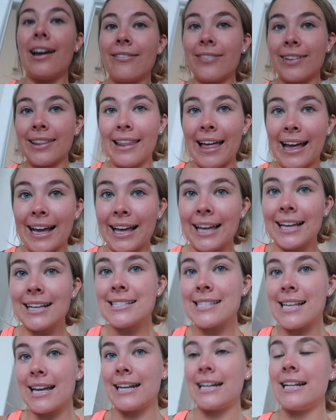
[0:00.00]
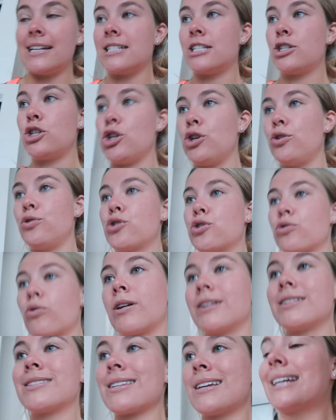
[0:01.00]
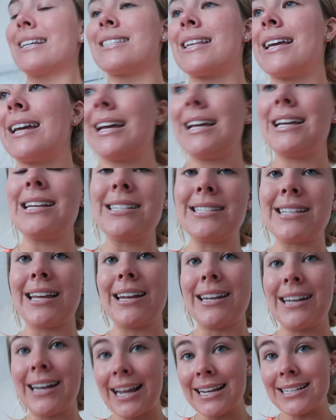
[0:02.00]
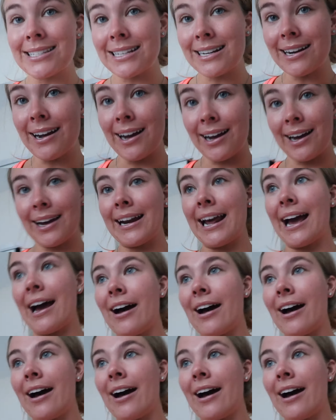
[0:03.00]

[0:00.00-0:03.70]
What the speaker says: of leggings and into shorts. It is nice and hot